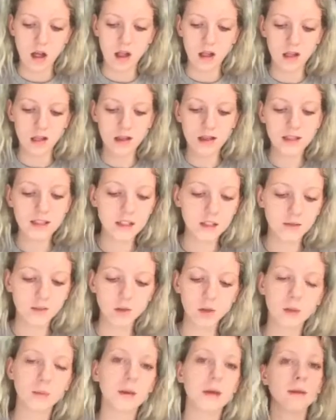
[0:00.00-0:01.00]
list of
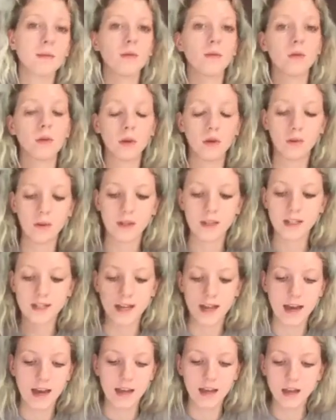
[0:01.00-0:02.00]
all the people who will
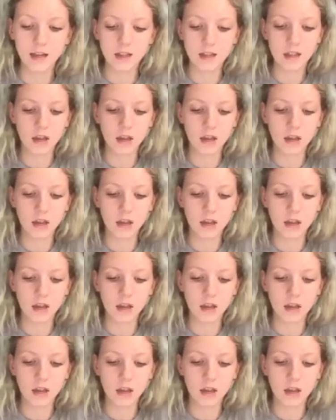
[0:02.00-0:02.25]
attend.